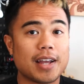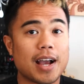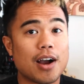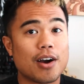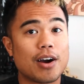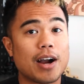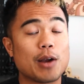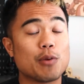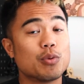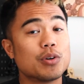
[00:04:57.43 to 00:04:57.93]

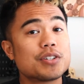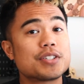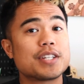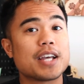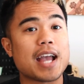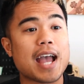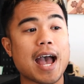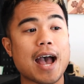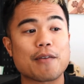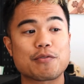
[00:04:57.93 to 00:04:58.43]
Now, I will
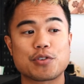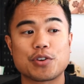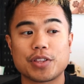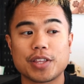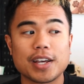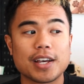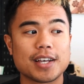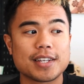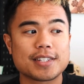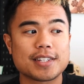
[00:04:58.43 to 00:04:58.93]
say after
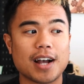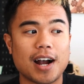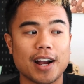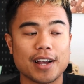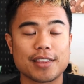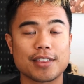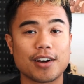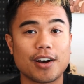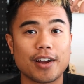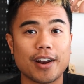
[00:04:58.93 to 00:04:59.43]
this,
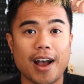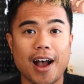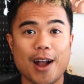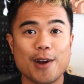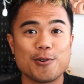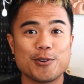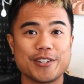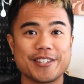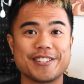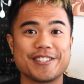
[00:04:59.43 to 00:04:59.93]
I thought
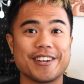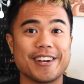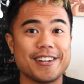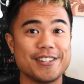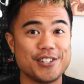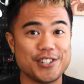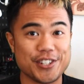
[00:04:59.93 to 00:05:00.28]
I was a